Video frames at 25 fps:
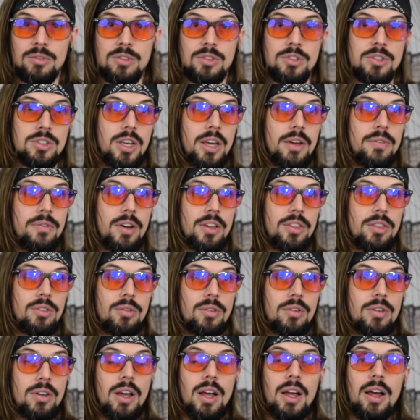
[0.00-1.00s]
So, say if I
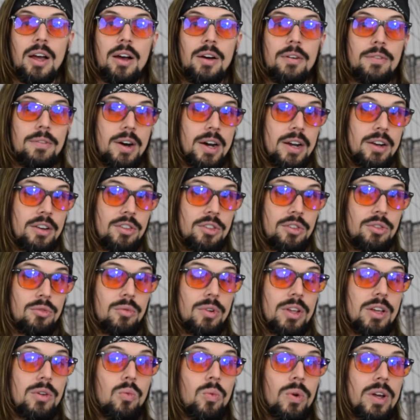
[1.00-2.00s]
th- find
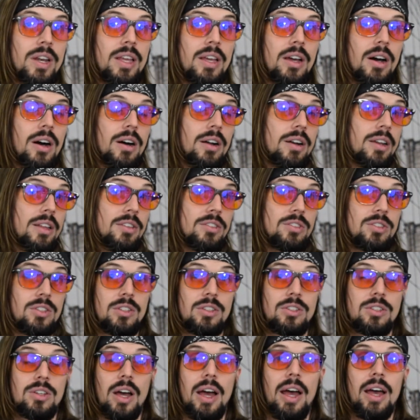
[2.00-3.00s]
three winning
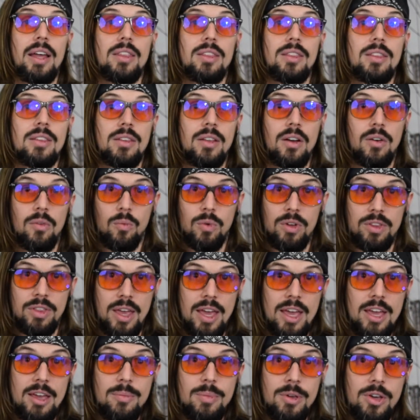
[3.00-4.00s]
audiences at with
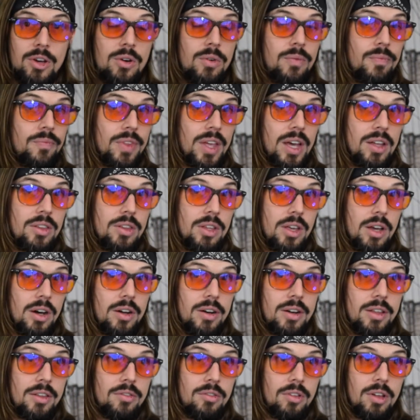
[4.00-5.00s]
ABO at the
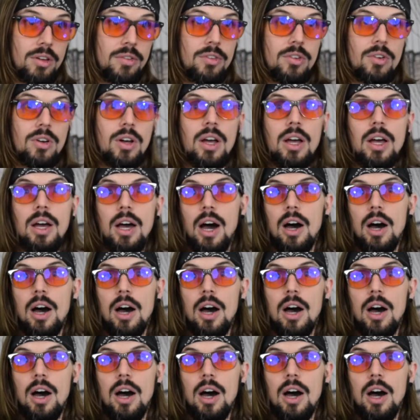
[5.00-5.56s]
audience level,